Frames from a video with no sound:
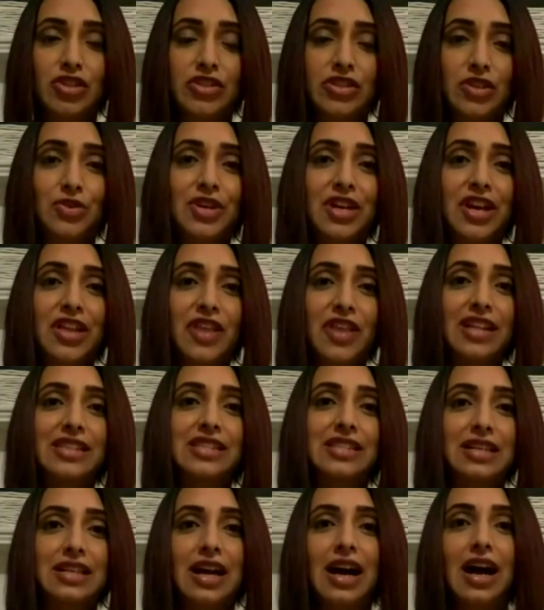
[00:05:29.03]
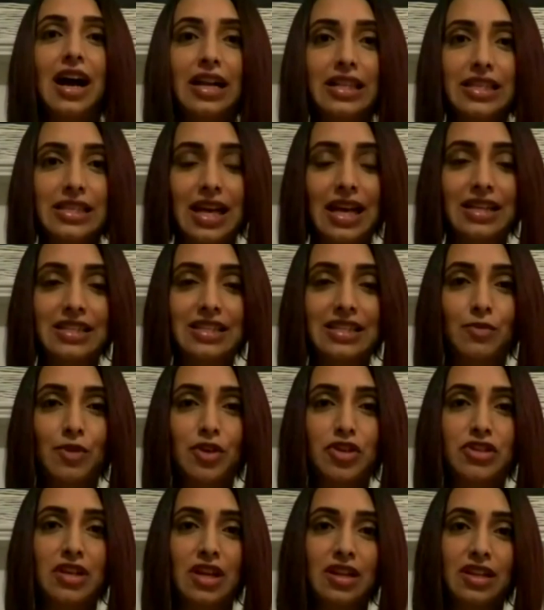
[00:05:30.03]
So that's the context in which
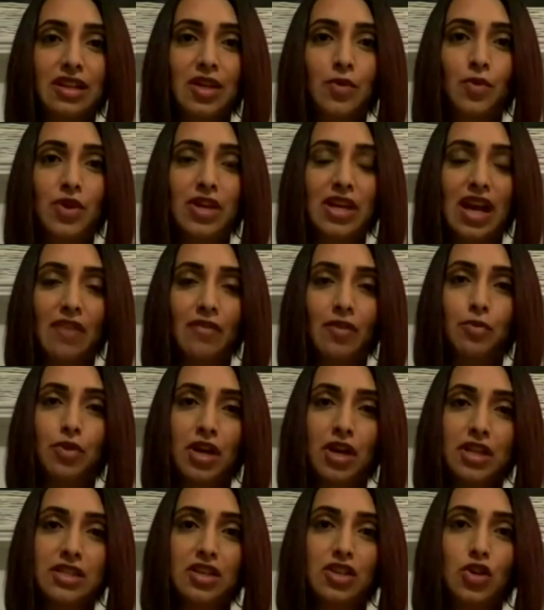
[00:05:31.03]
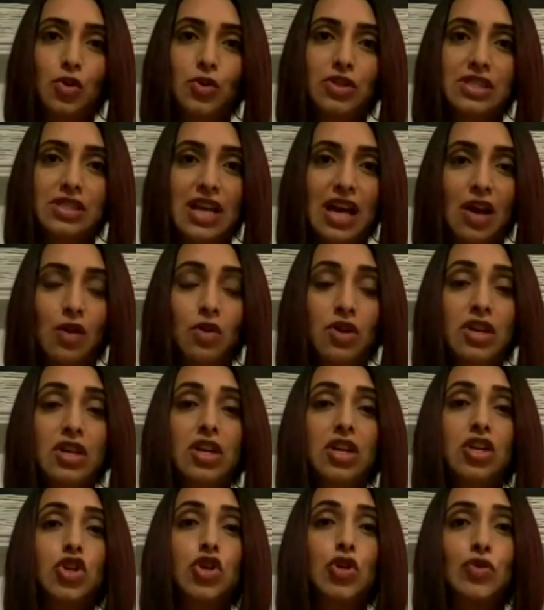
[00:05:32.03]
suddenly we have a president who is now
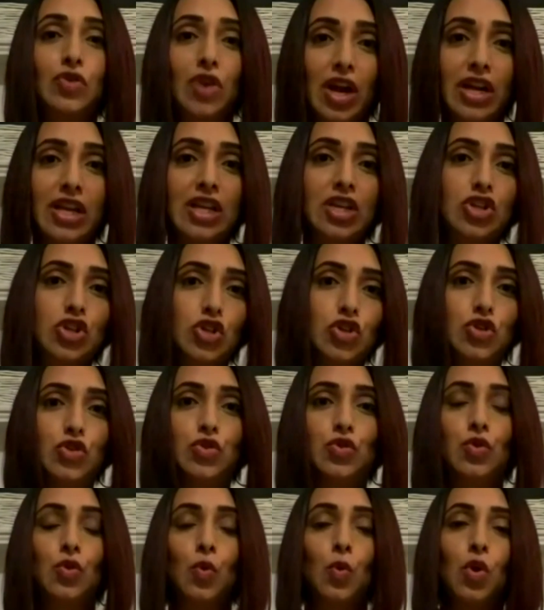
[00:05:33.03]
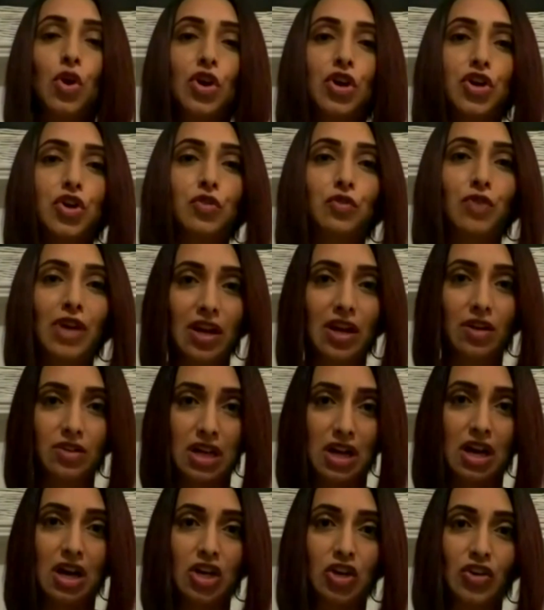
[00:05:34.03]
trying to work around
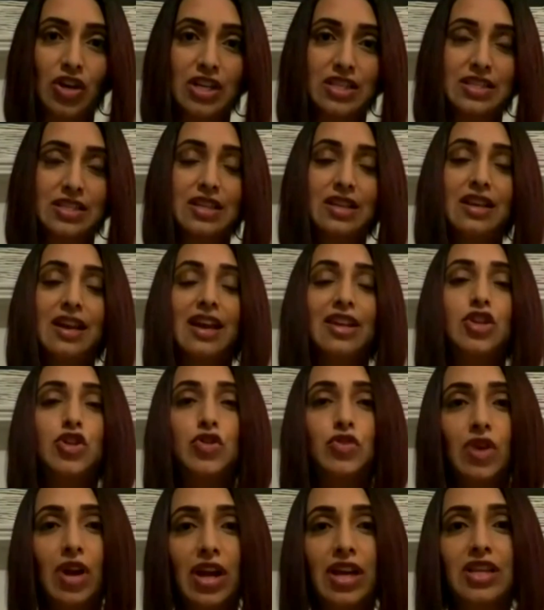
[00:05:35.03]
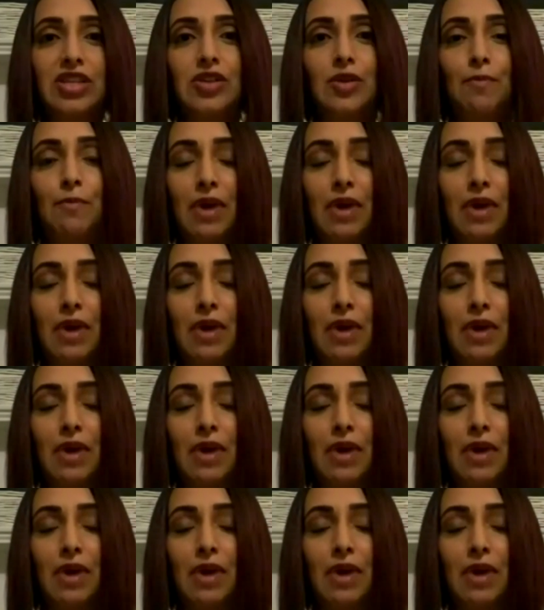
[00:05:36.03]
Congress and trying to